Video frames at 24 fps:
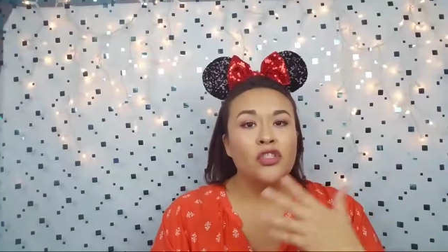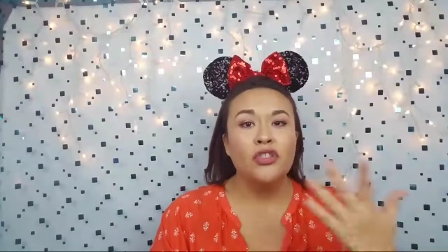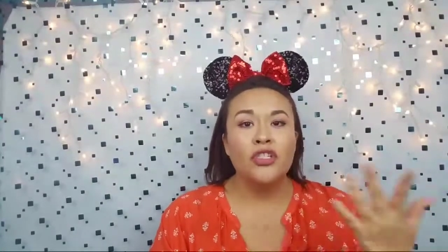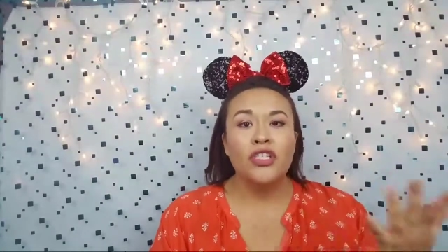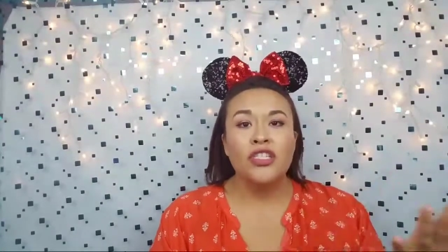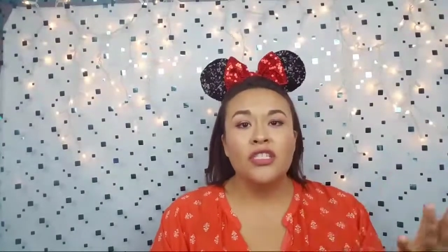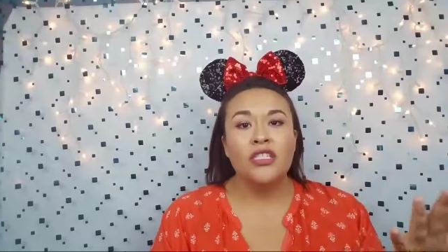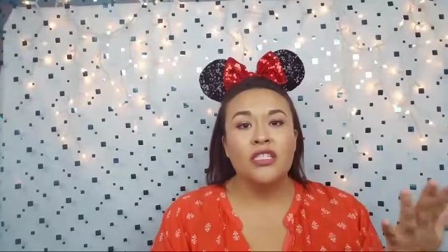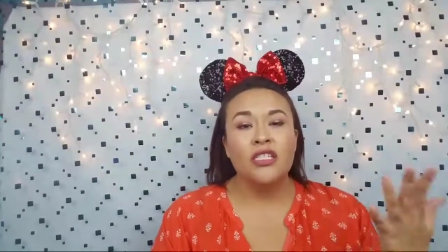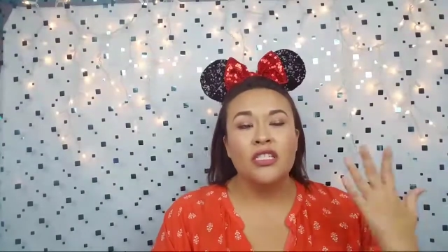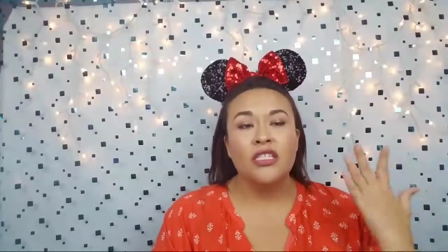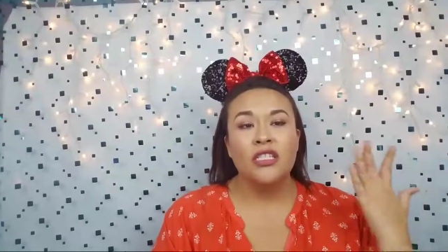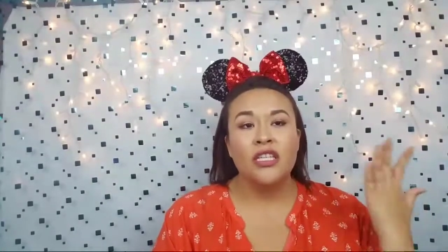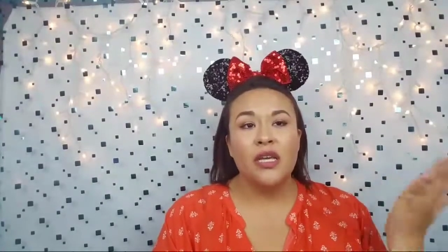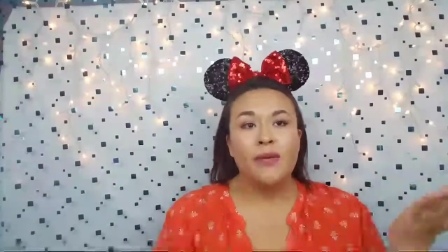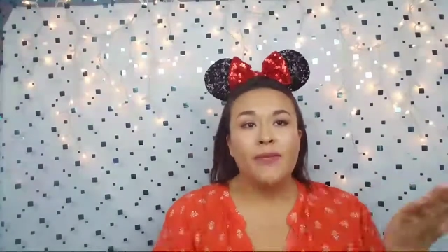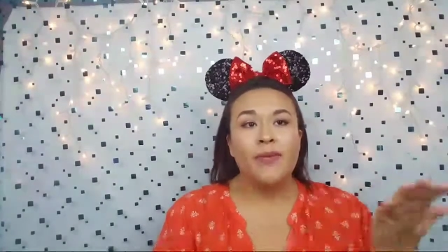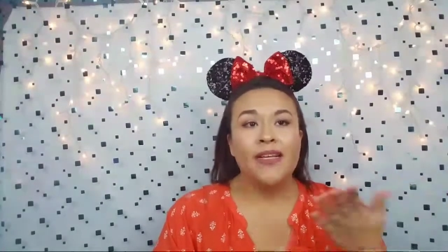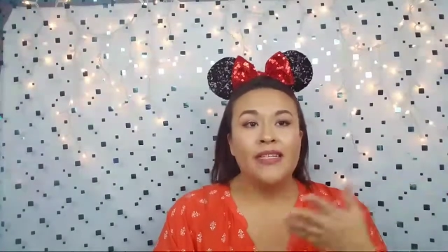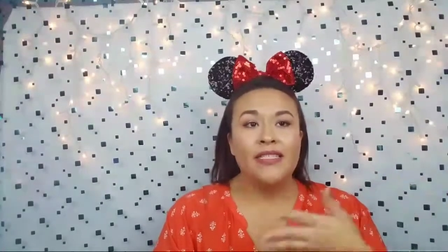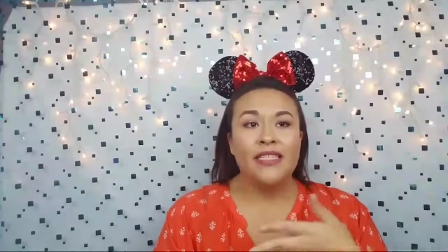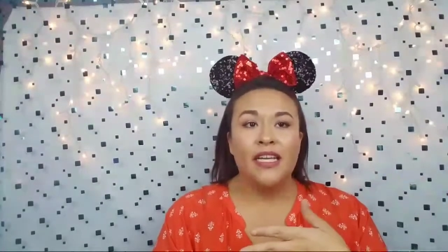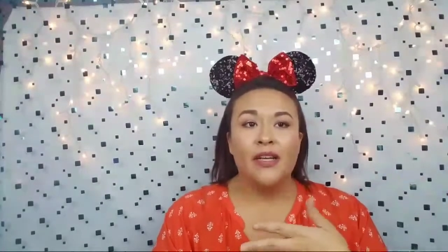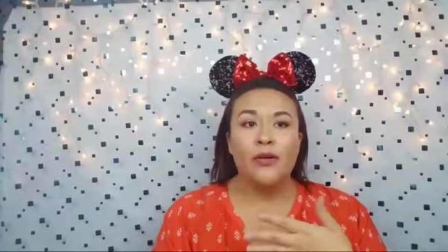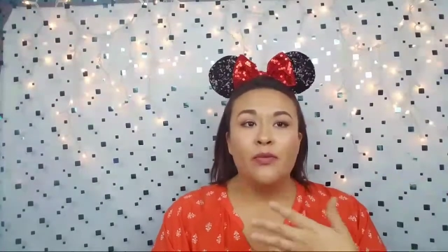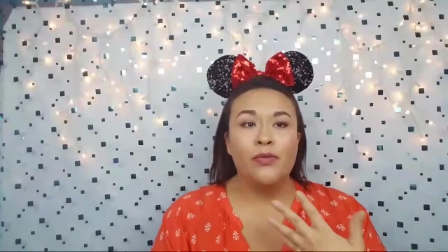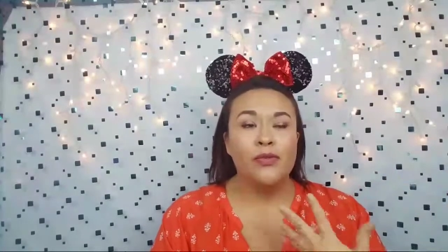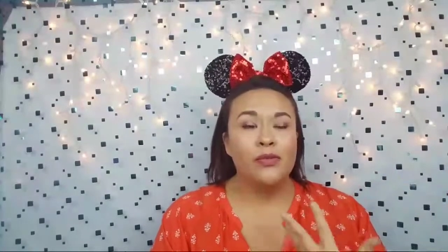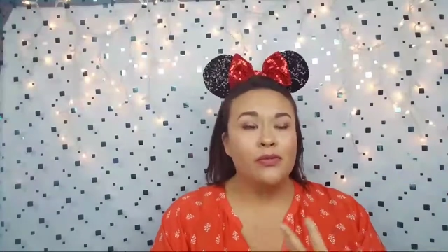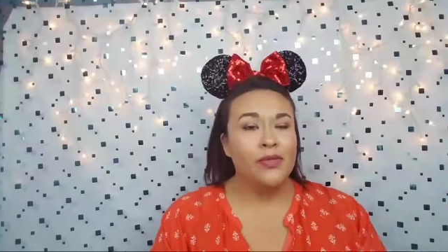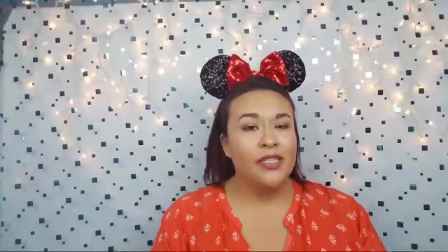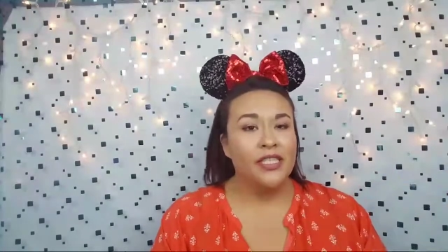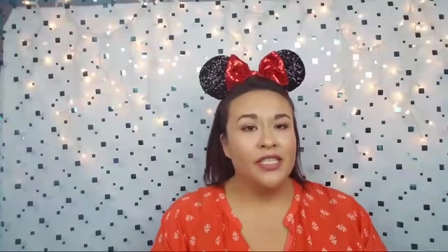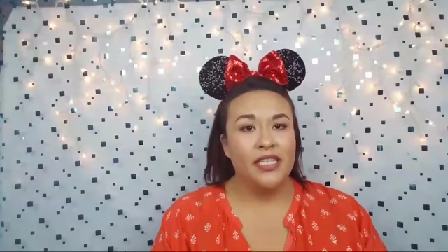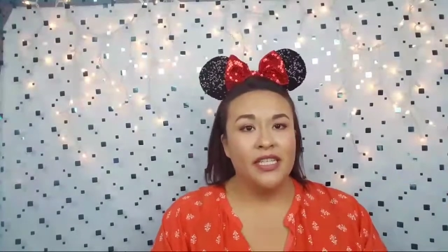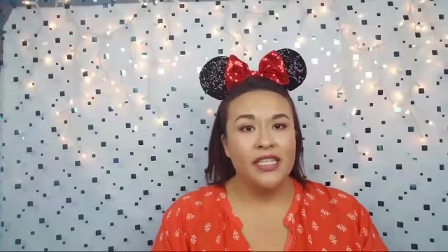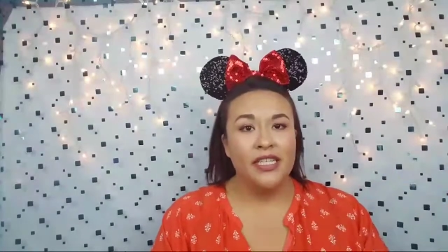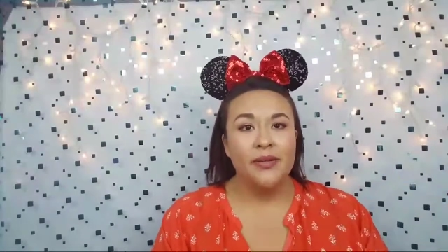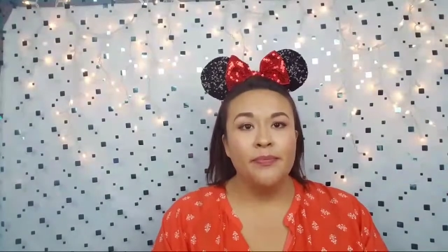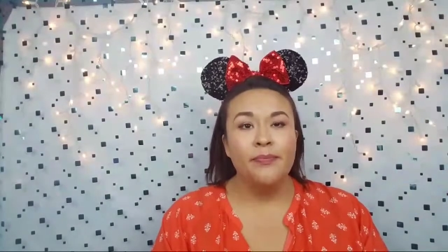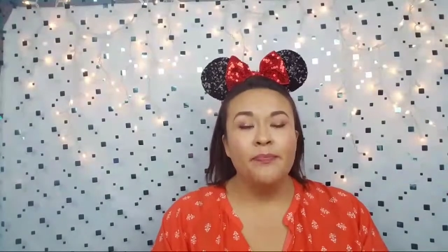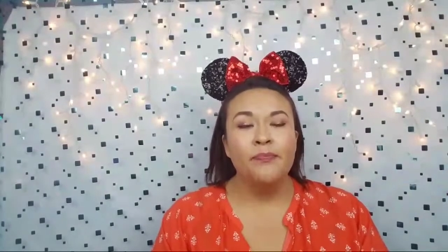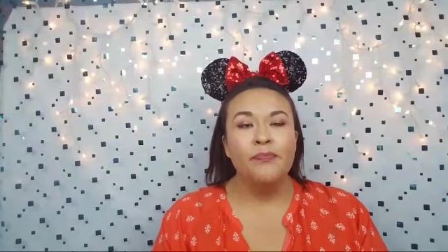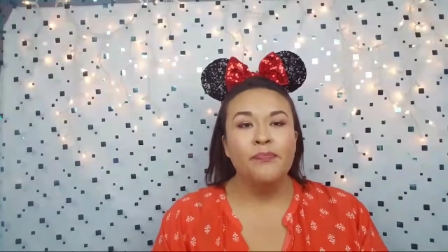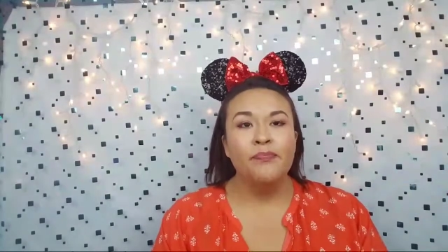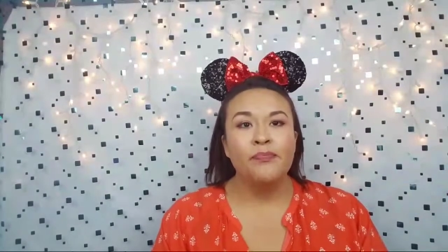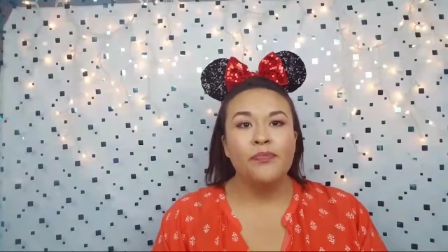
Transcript: You can see day by day what we did.